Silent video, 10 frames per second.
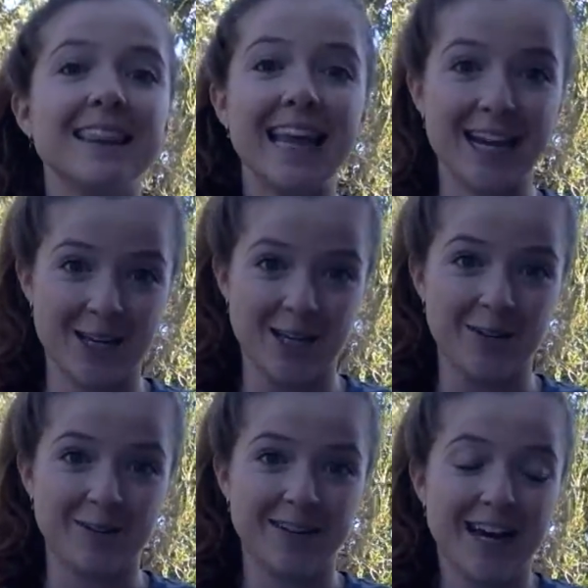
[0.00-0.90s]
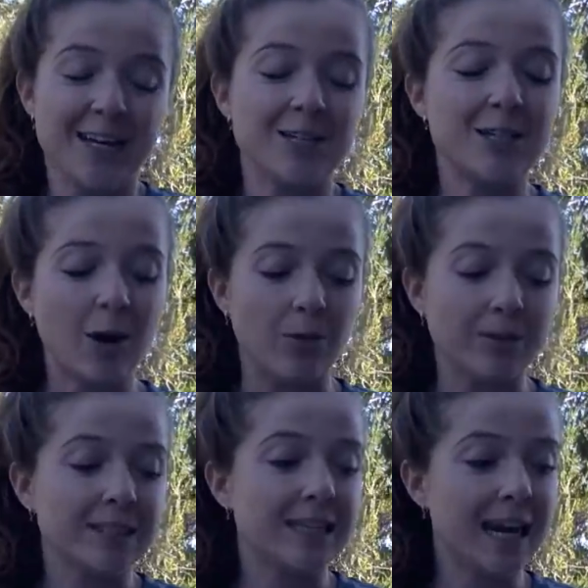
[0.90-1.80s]
Thank you. So
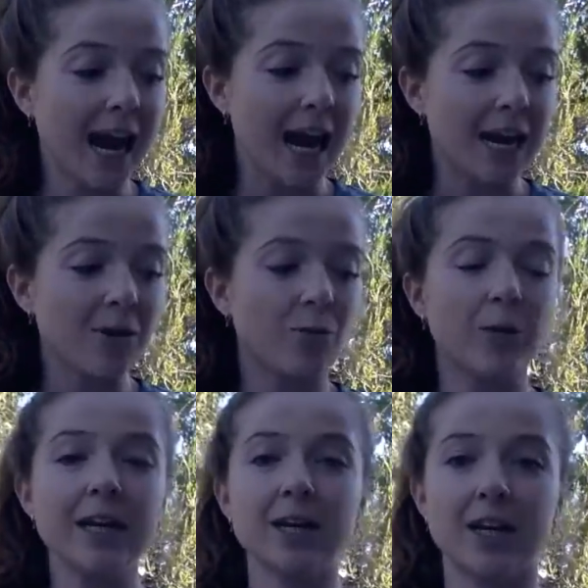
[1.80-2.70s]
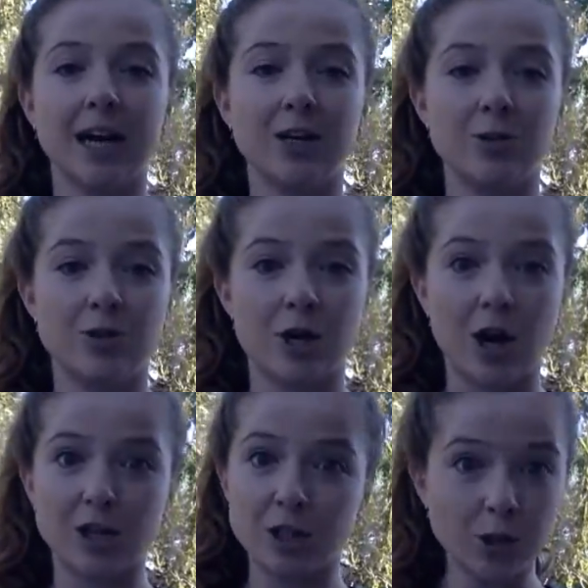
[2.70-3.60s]
today we are going to use
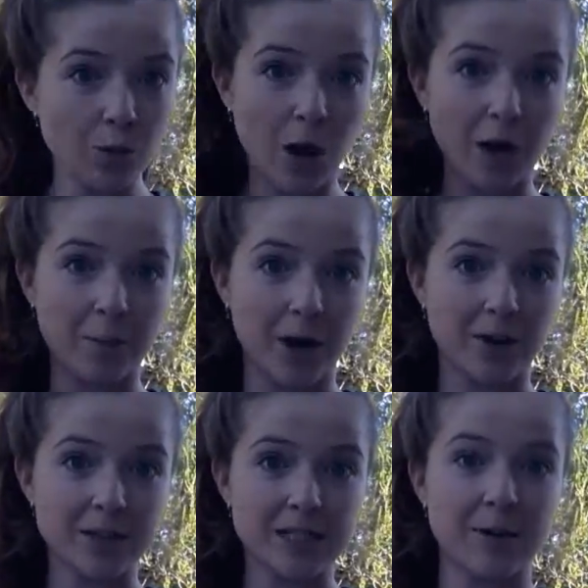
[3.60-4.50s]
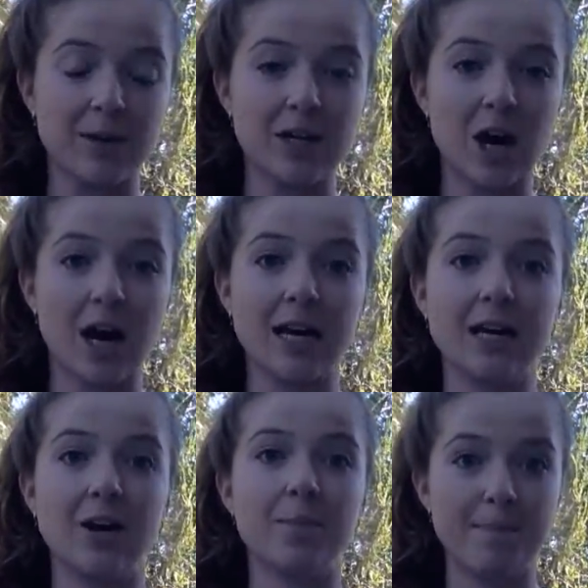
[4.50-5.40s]
our two water bottles that we got
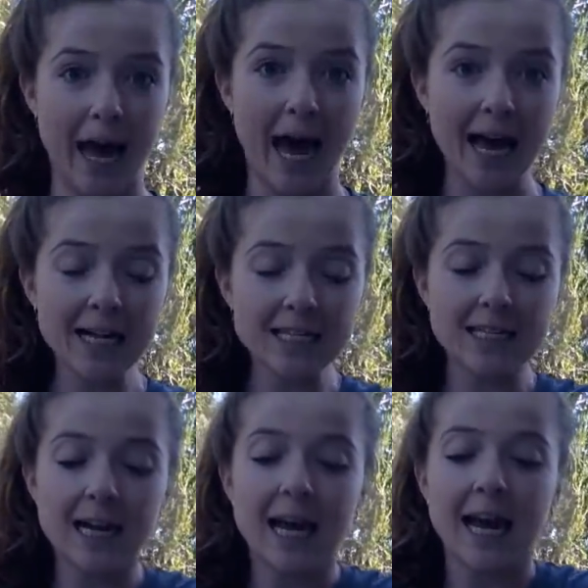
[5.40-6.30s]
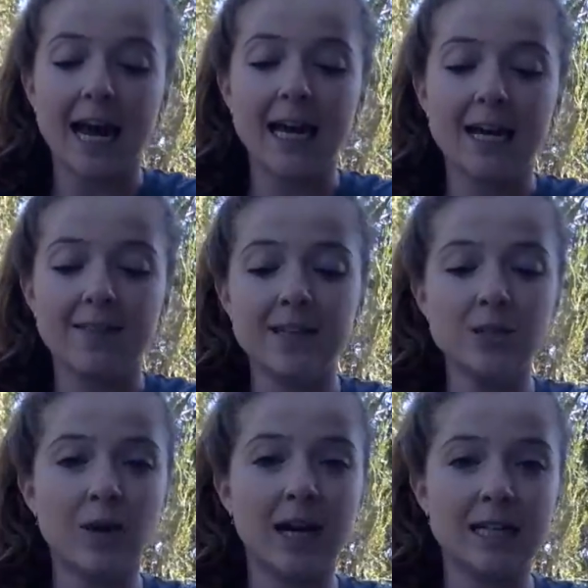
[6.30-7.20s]
in our bags. And
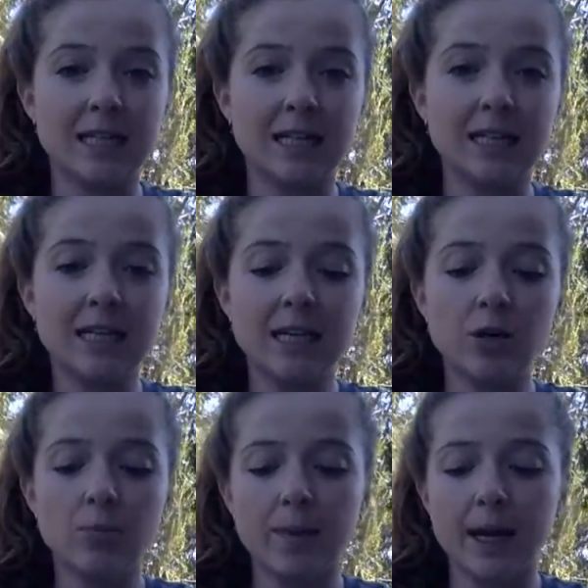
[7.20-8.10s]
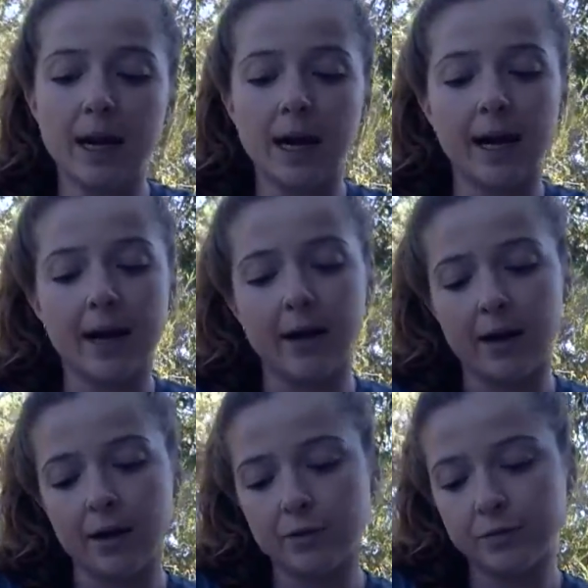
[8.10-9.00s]
this one has a little bit
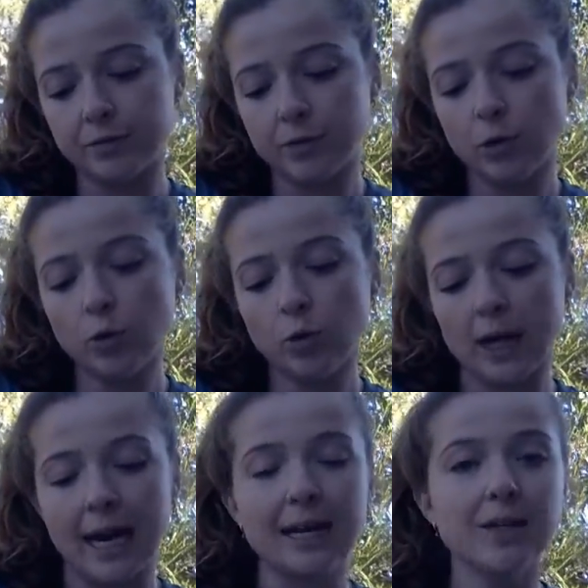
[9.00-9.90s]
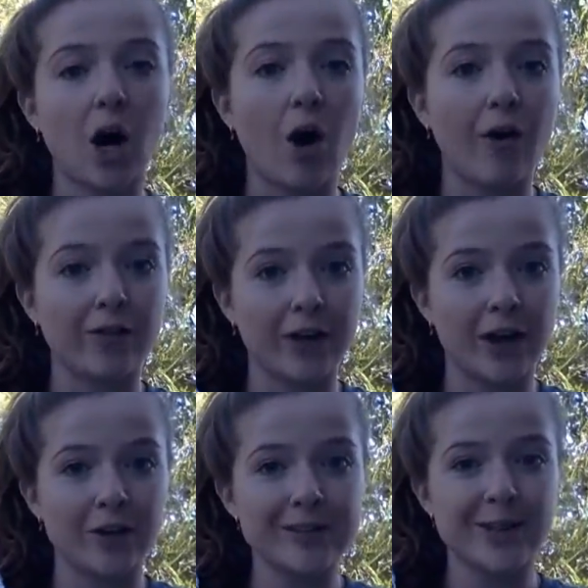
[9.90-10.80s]
of Kool-Aid on the
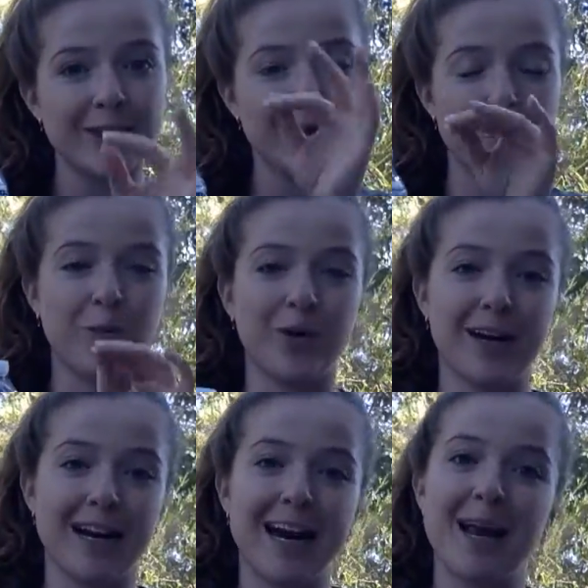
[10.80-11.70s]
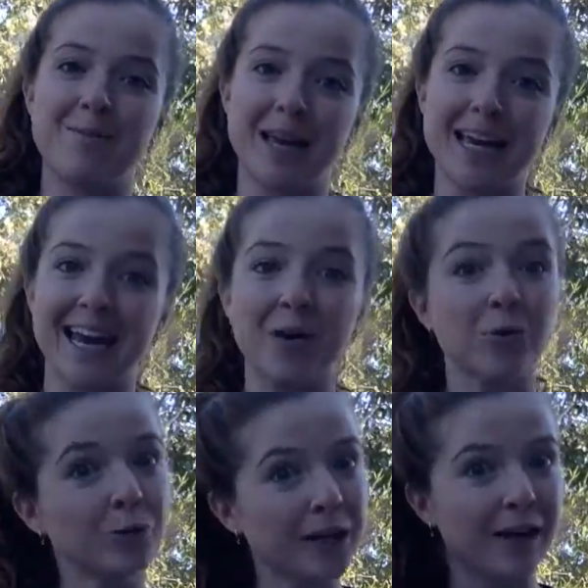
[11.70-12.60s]
go so they can pour it in it and make it a
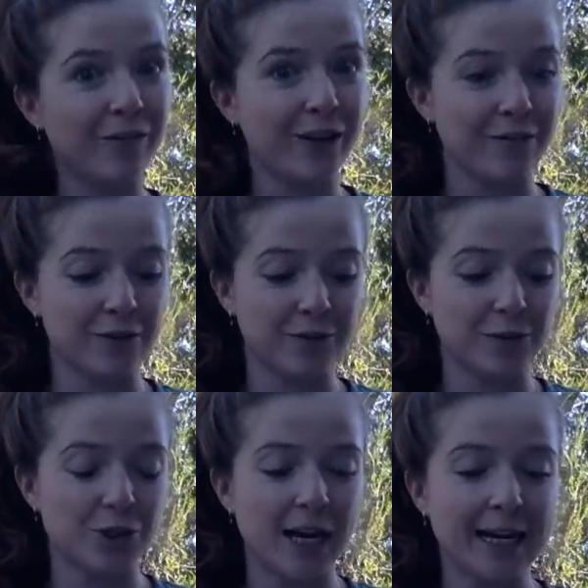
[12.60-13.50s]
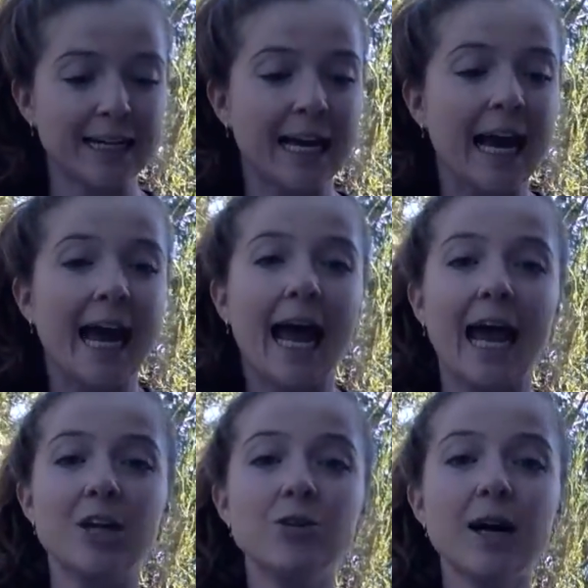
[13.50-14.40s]
really flavorful drink.
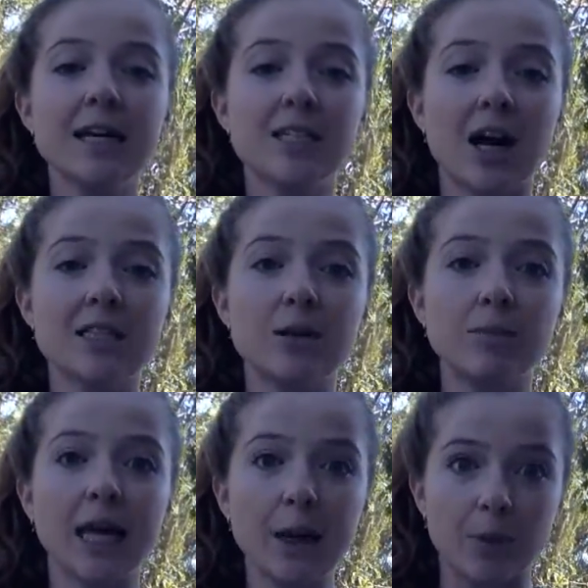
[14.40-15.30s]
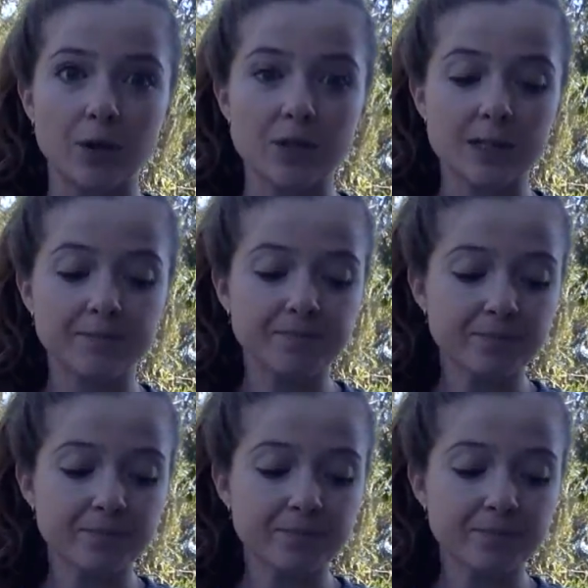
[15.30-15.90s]
And you guys got some labels.